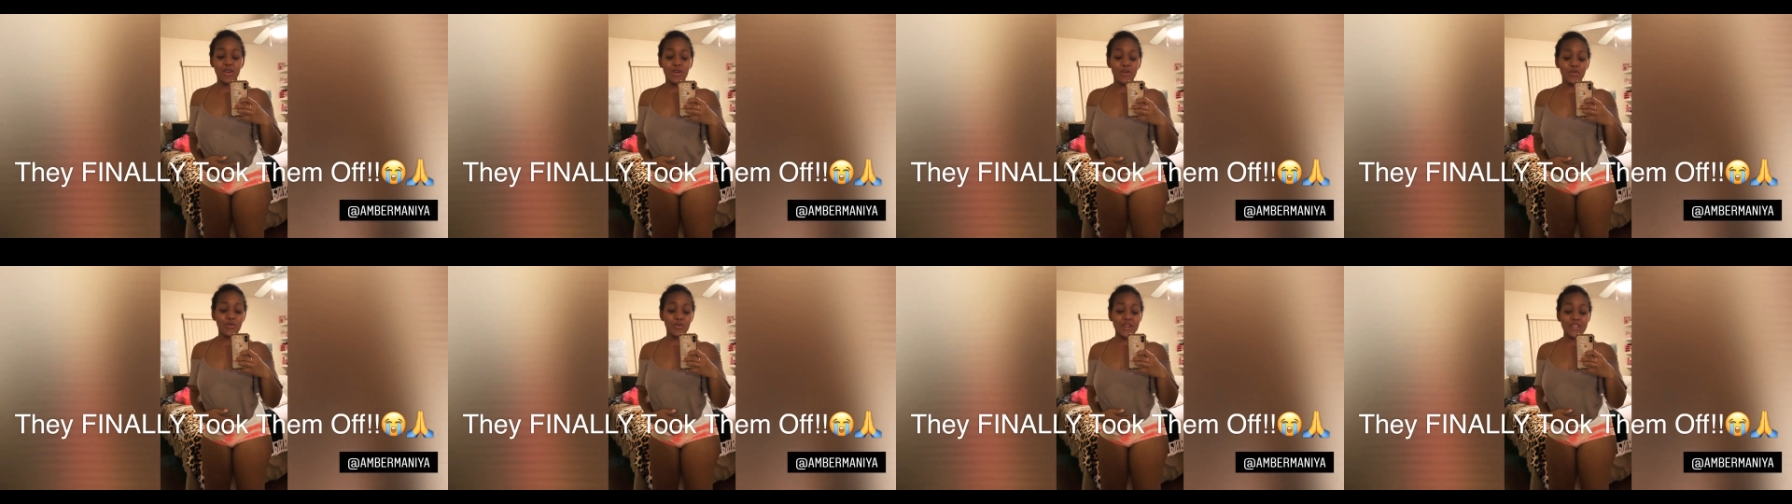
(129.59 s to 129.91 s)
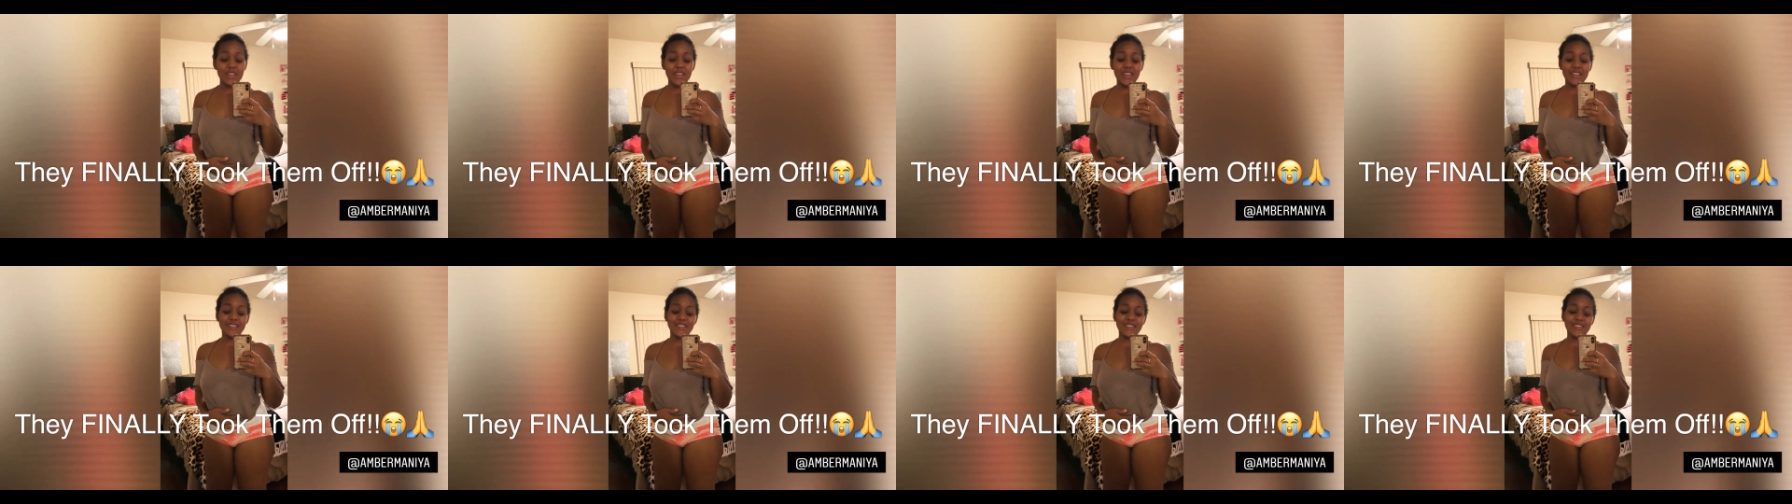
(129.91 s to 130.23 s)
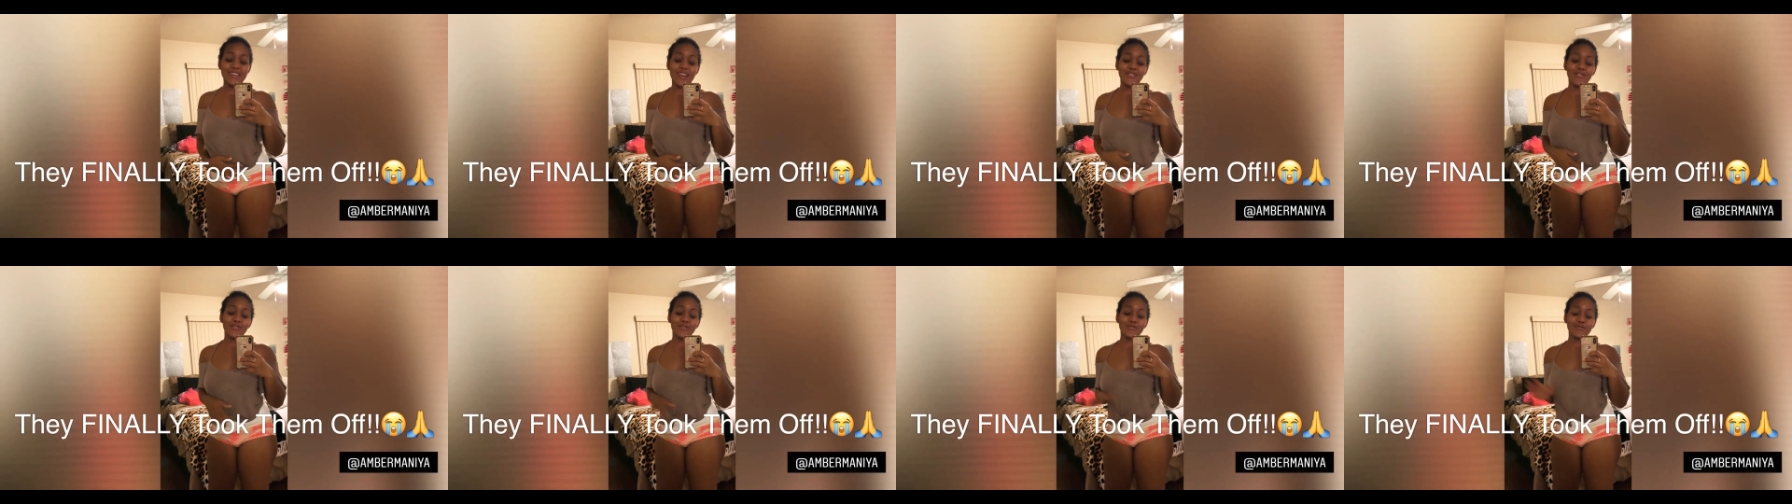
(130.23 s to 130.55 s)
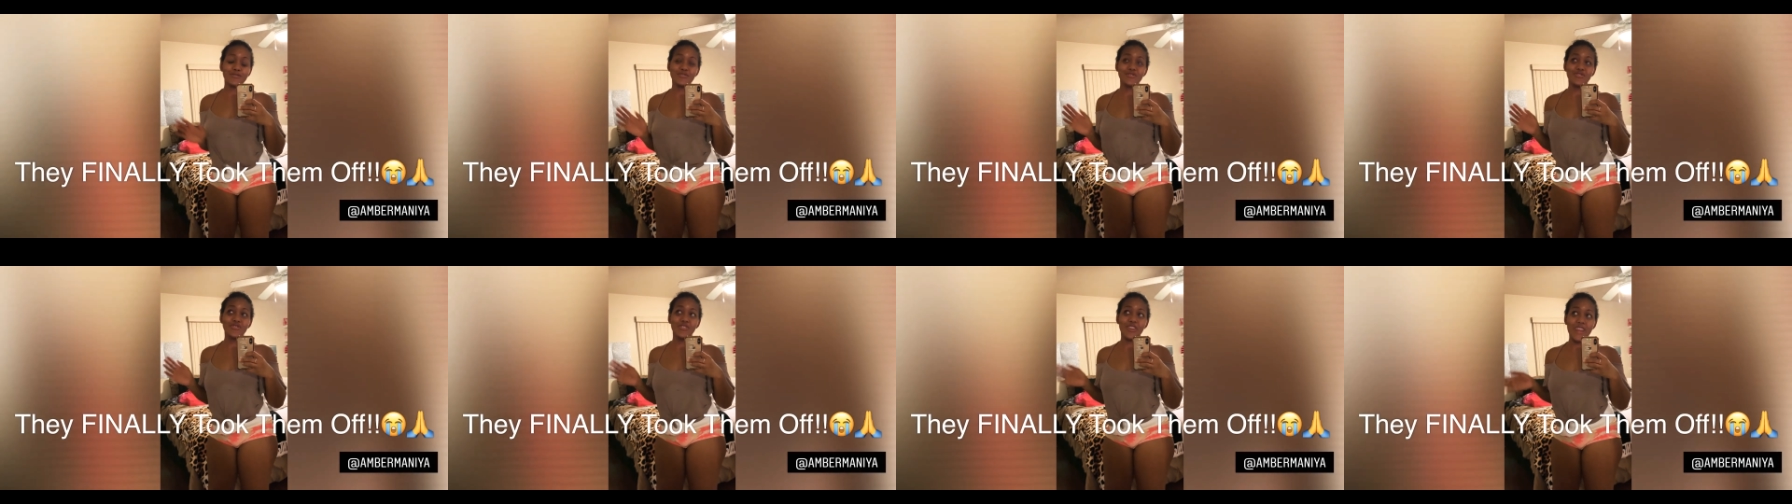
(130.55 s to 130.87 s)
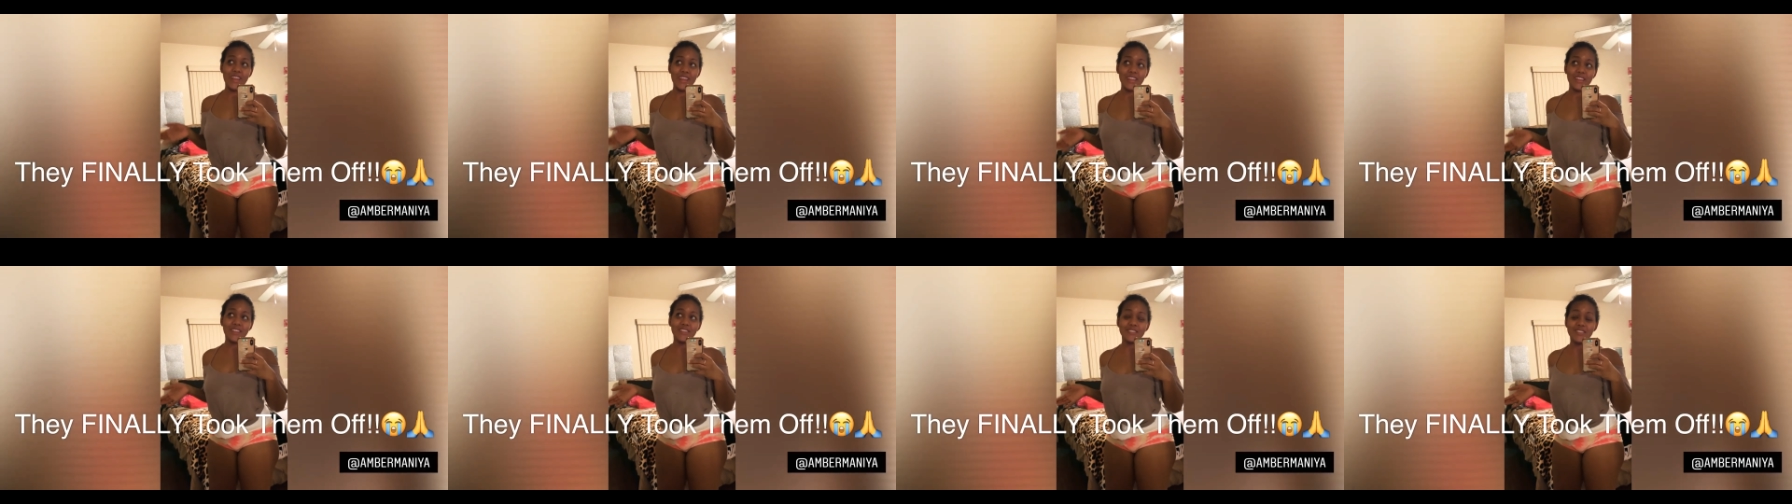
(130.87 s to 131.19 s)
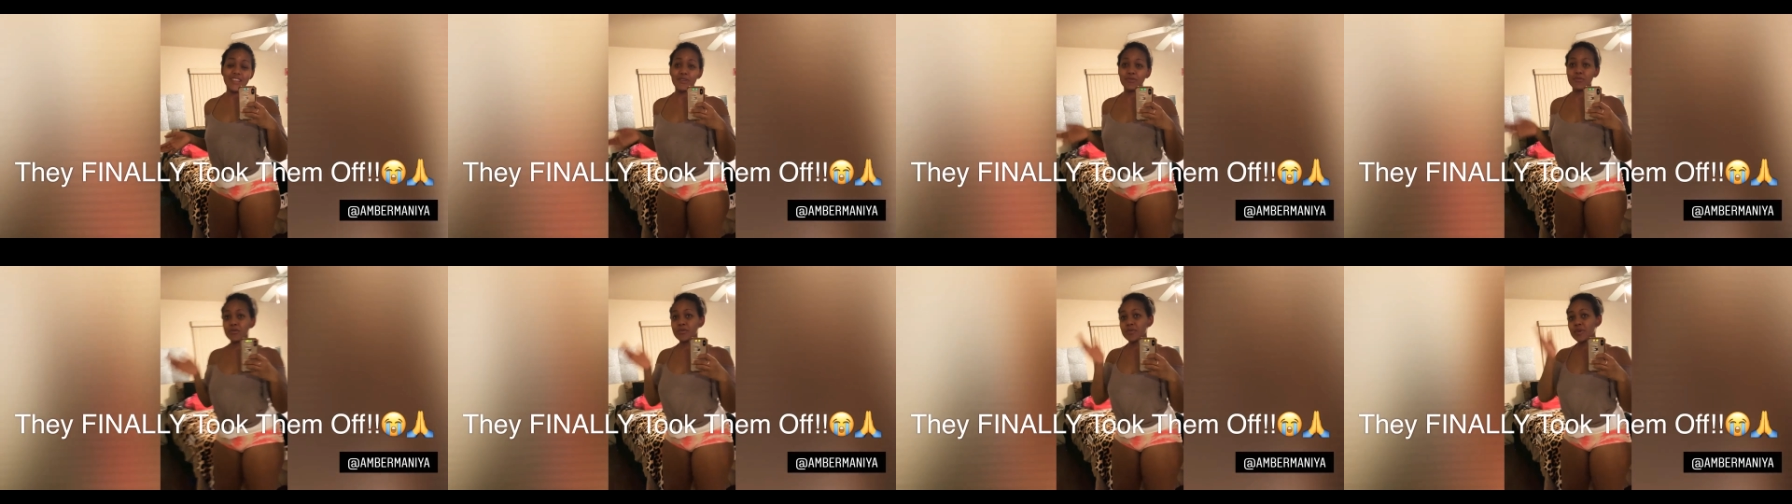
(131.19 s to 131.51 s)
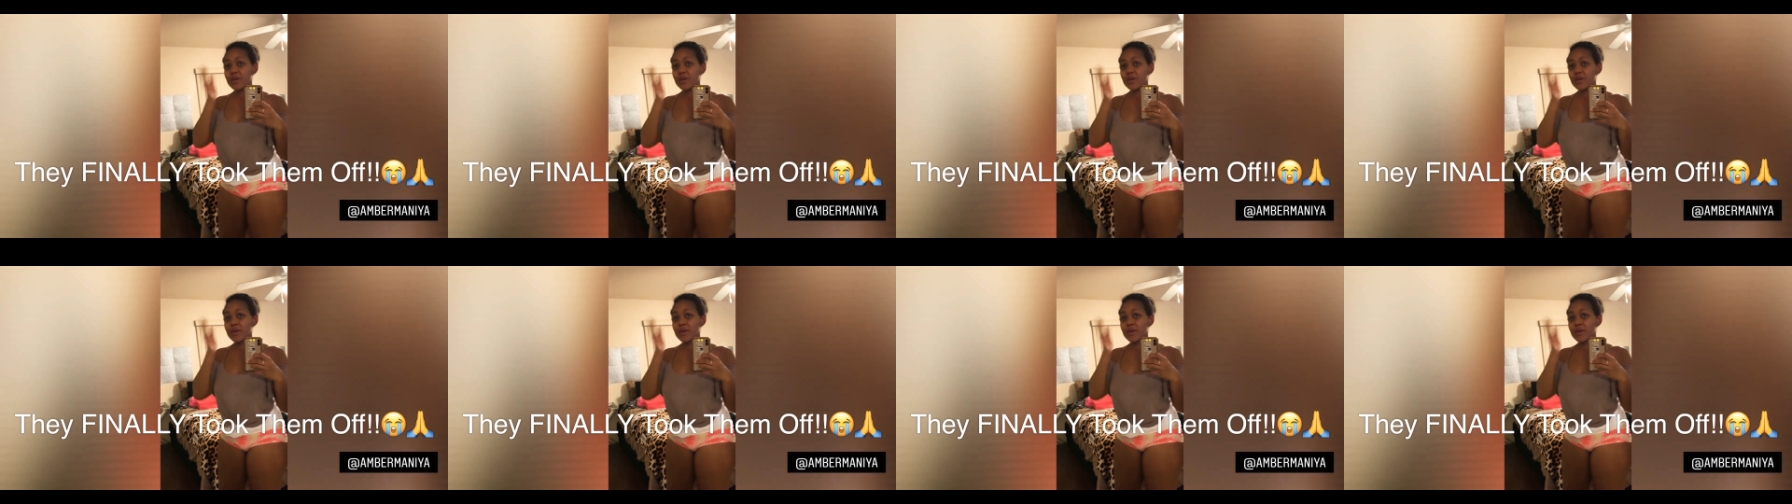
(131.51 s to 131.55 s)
where they took out those drains that were